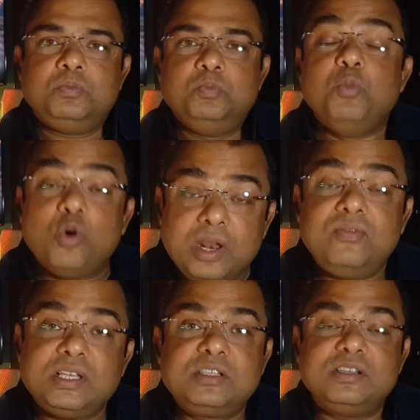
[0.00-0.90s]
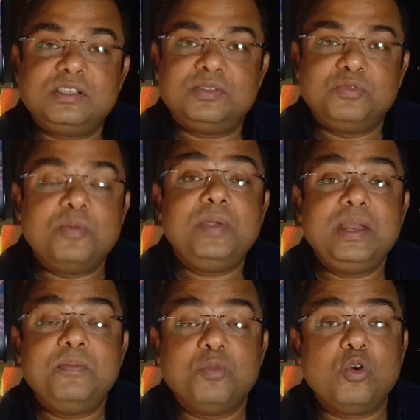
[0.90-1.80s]
More investors would
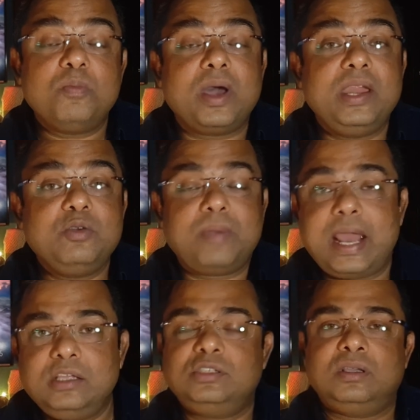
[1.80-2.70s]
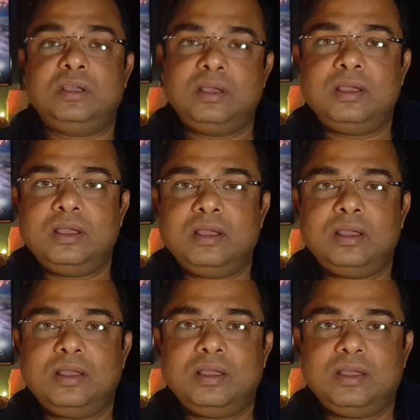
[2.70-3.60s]
mean more money to manage,
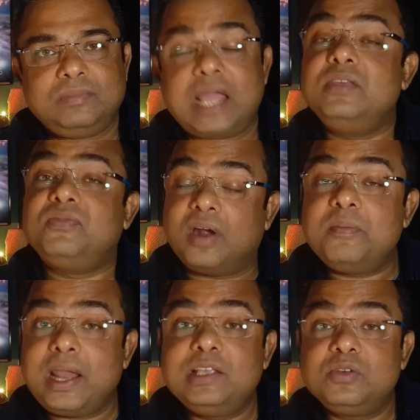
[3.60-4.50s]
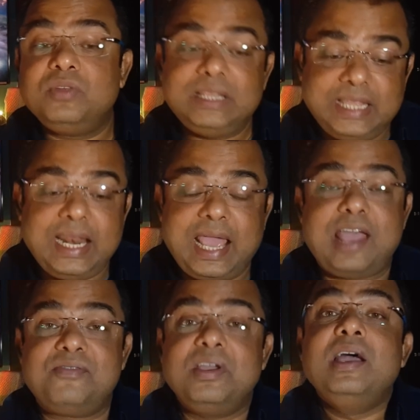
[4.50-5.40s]
and the fund manager will then
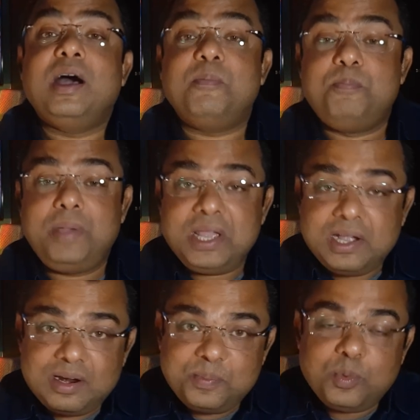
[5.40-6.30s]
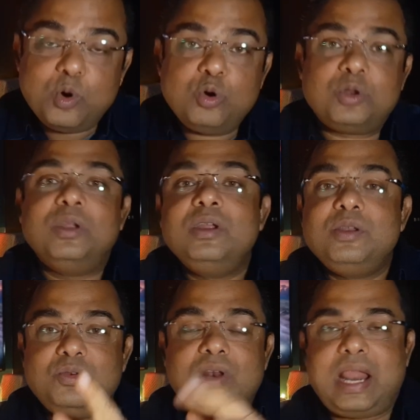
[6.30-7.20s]
have a bigger boat
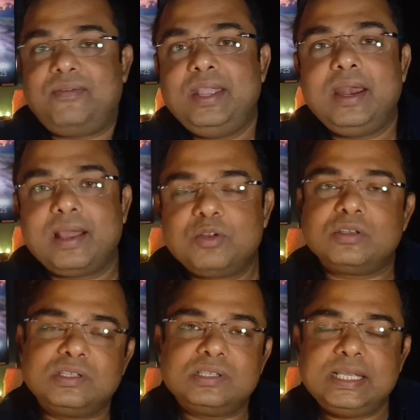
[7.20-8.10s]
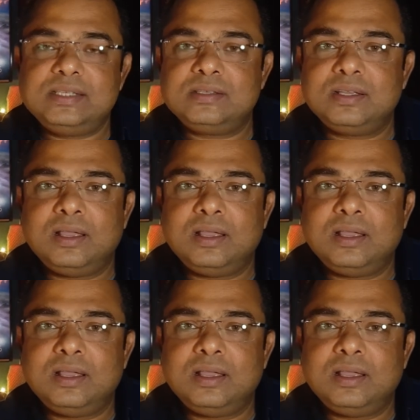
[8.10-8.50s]
to navigate across the seas.